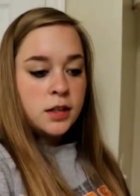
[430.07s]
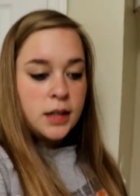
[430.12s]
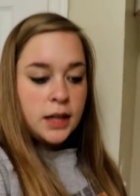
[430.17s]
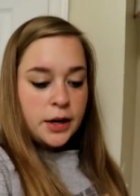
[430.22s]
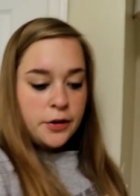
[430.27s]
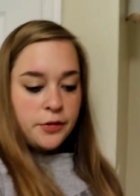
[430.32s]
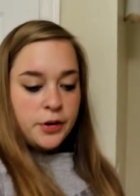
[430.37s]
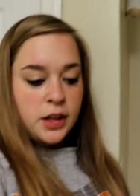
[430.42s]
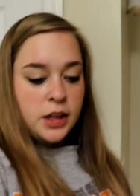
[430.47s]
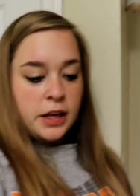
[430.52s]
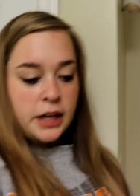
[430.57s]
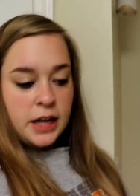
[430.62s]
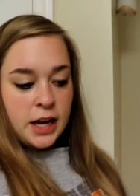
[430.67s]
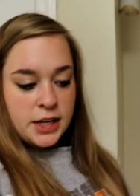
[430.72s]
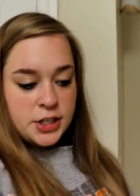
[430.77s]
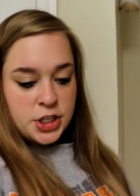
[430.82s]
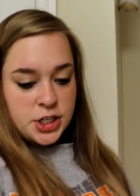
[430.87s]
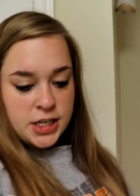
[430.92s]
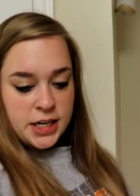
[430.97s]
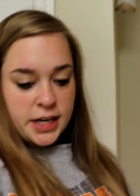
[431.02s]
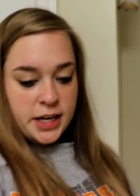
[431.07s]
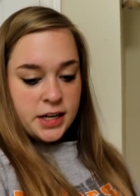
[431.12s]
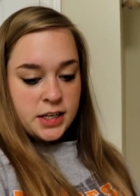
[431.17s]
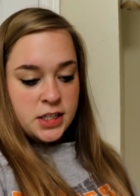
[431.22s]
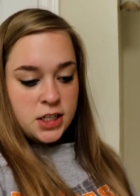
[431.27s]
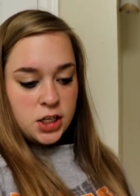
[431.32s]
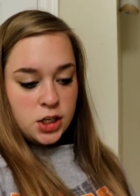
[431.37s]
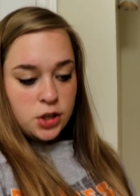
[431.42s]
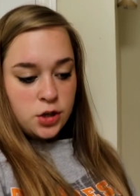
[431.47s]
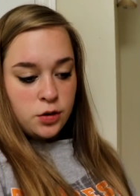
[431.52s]
I just needed
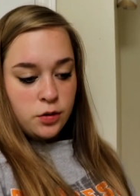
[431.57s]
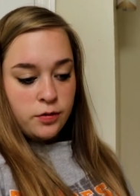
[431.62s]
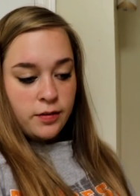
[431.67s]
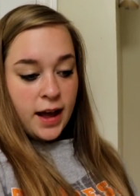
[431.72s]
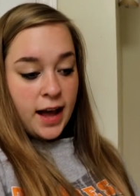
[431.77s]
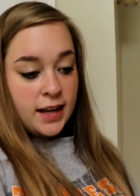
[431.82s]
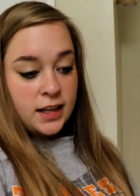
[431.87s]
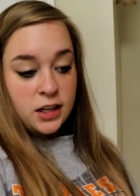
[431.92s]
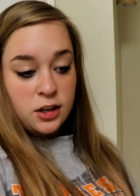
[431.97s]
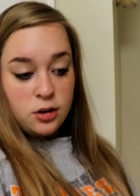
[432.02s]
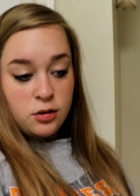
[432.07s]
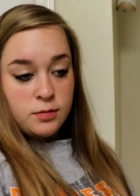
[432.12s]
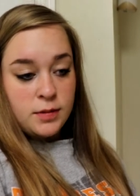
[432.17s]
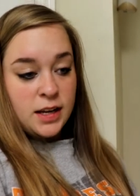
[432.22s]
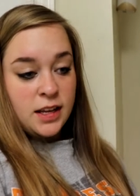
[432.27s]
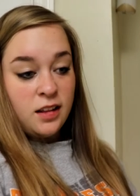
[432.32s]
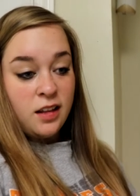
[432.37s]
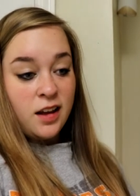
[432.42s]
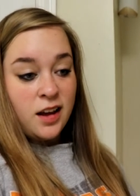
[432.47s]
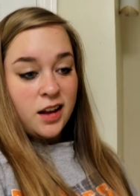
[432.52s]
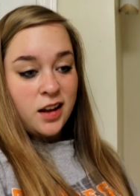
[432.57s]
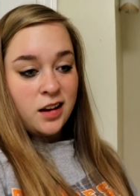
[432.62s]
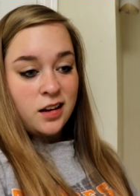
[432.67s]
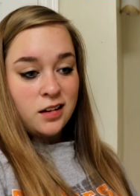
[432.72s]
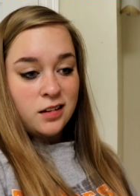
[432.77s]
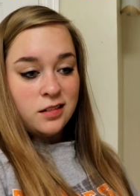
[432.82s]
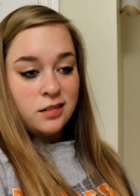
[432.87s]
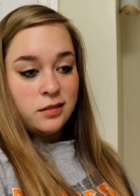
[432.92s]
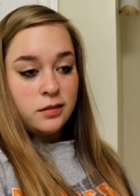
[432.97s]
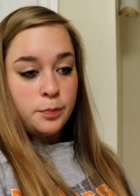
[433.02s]
to vacuum and, like,